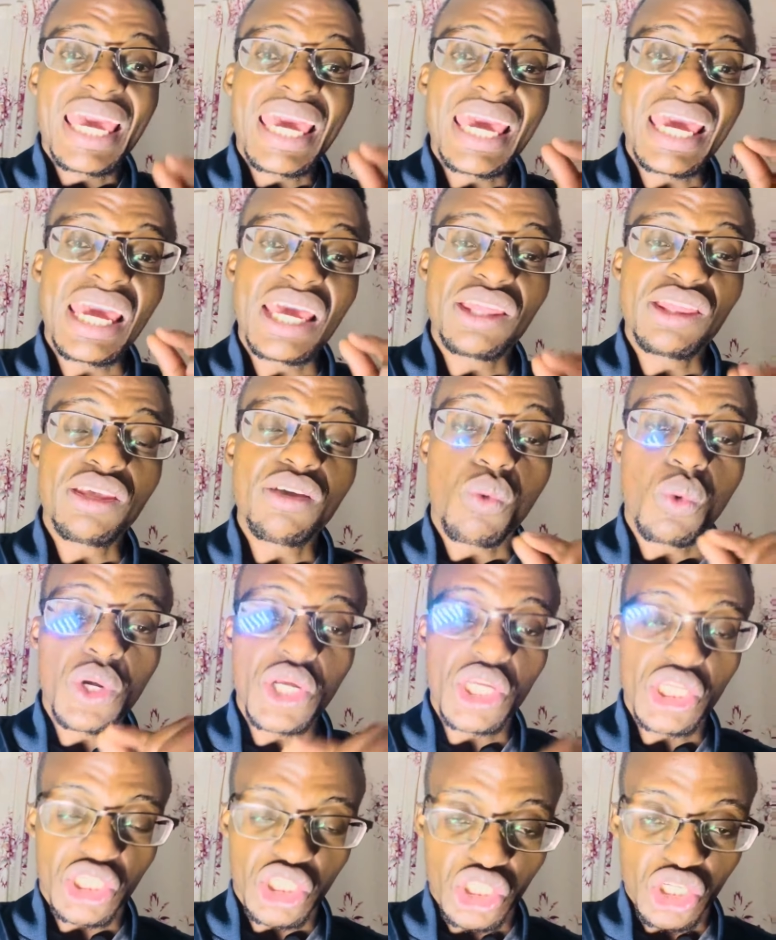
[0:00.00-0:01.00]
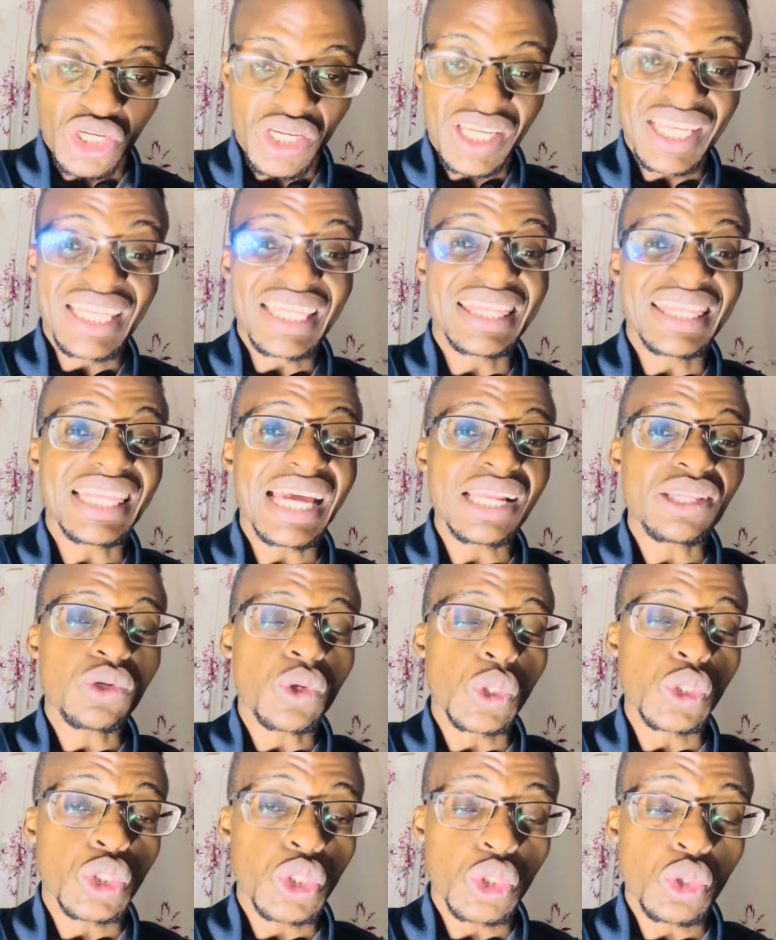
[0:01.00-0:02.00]
Any witch that
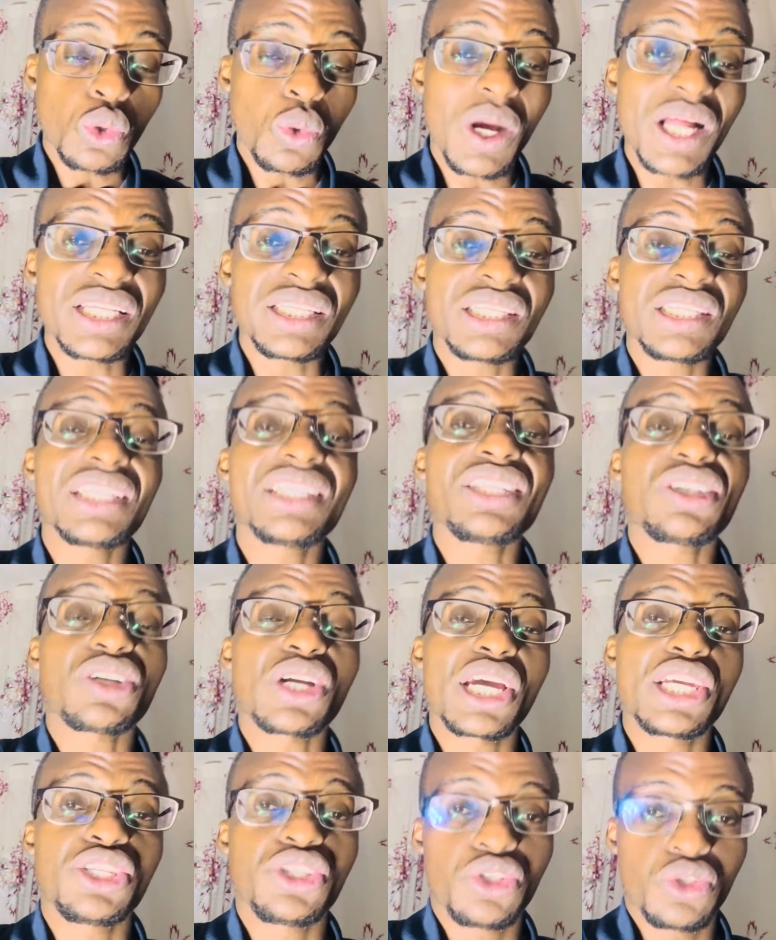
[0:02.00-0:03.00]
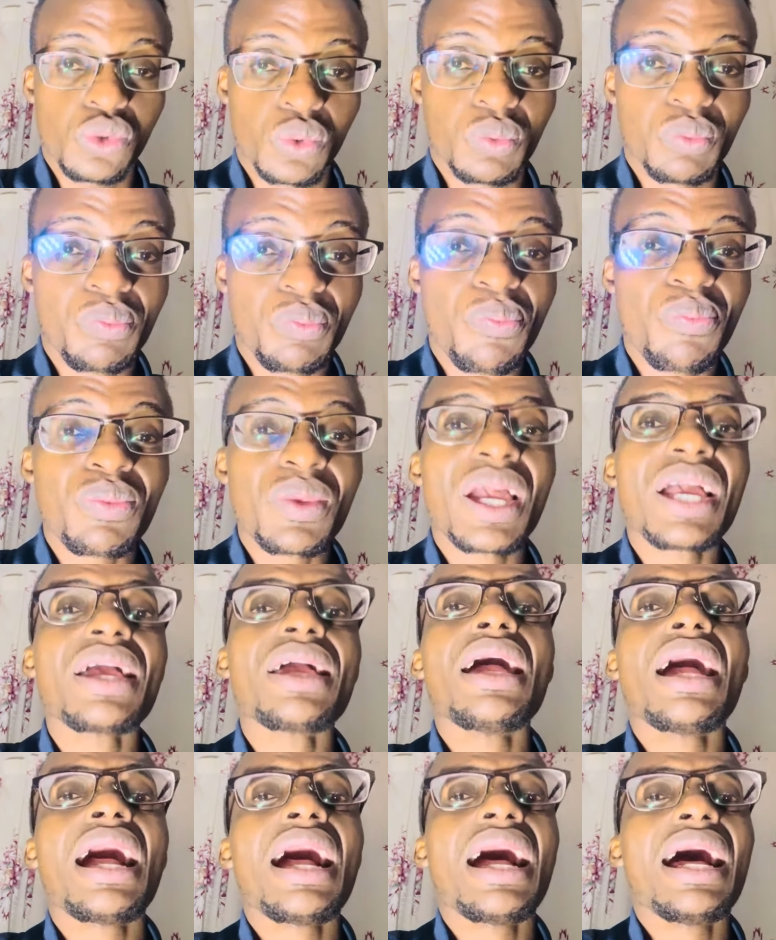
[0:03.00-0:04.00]
continuously tries you,
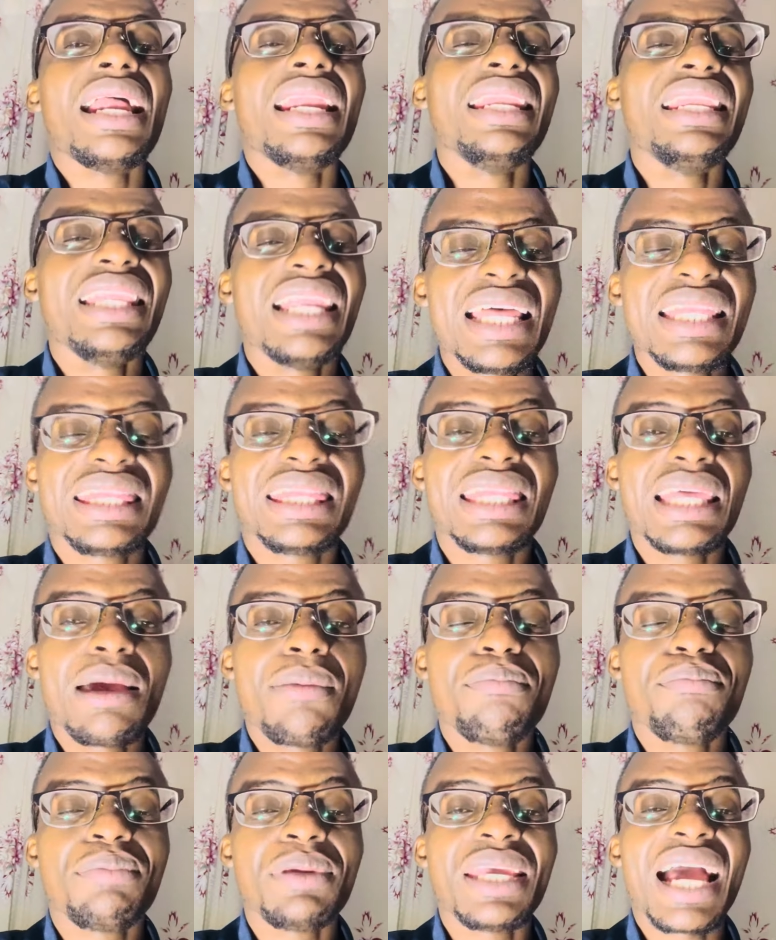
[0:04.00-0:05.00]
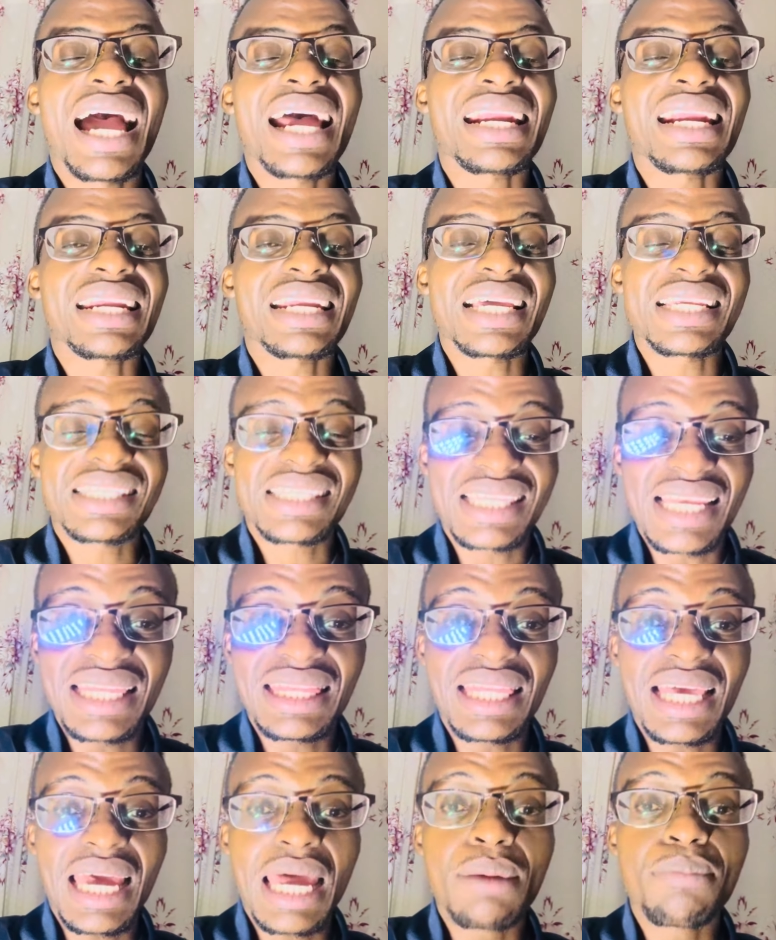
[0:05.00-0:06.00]
let them be
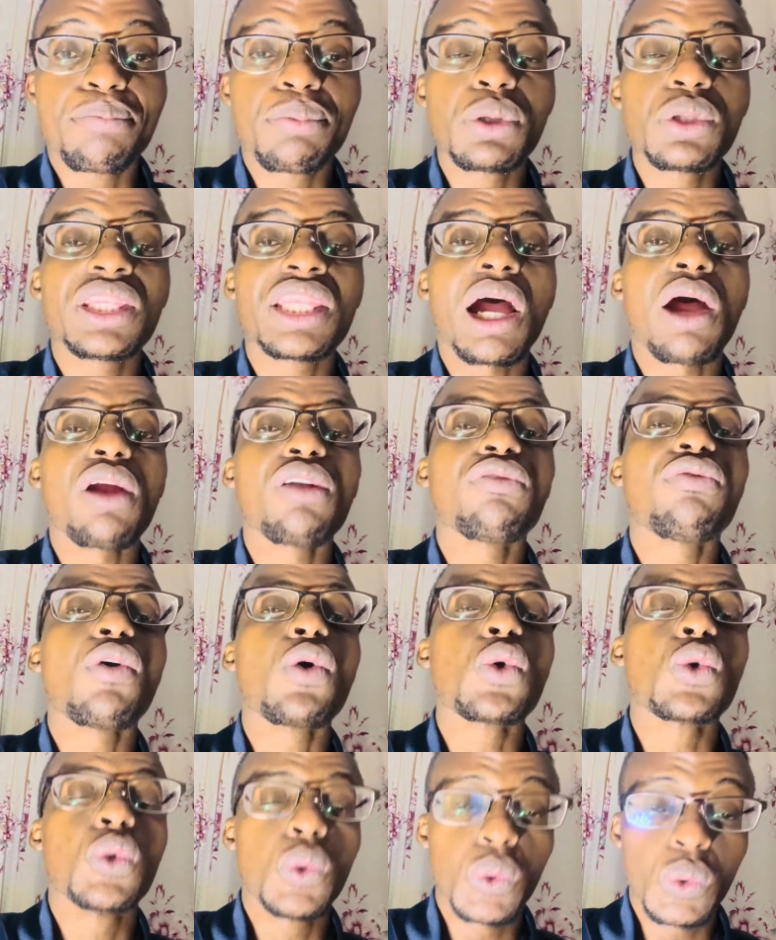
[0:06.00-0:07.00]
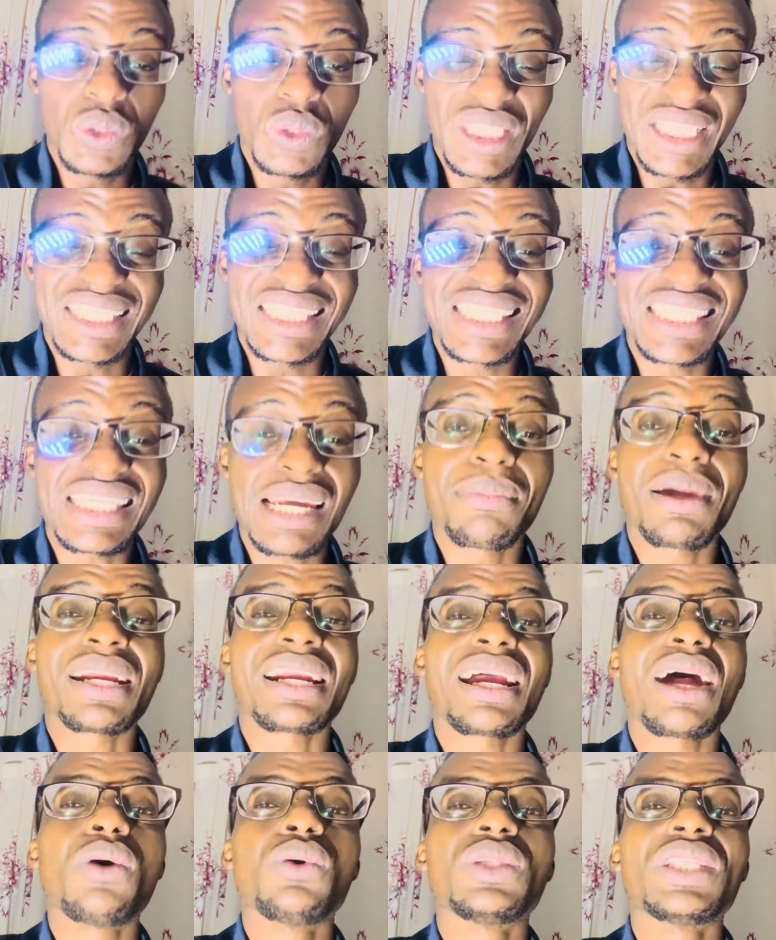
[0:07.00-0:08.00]
arrested and put down for good this time
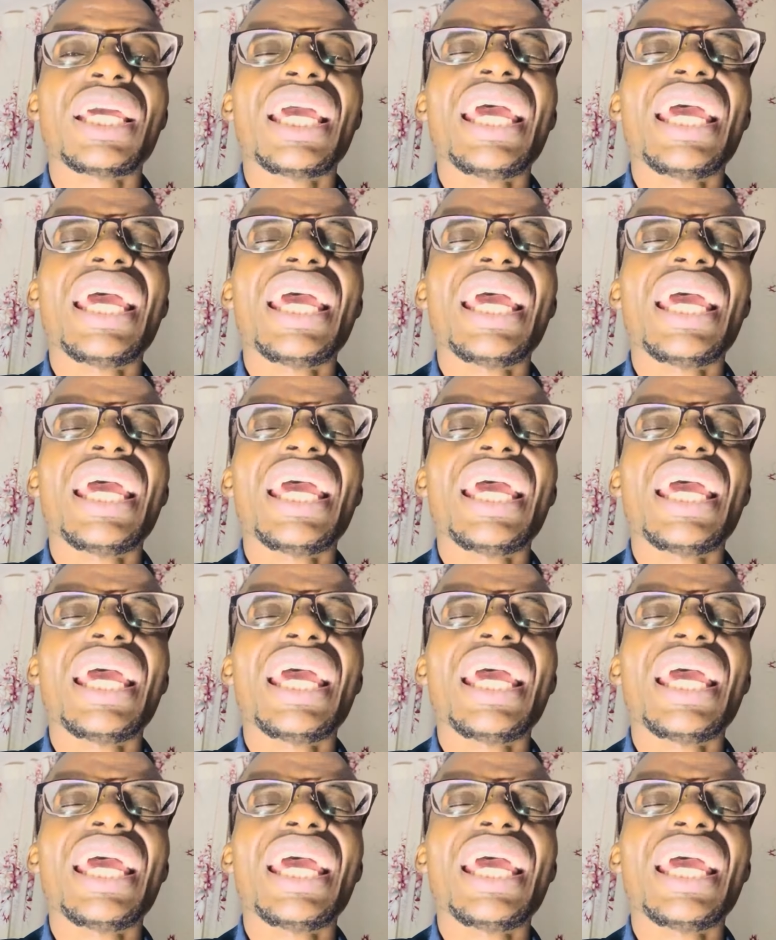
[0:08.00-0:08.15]
around.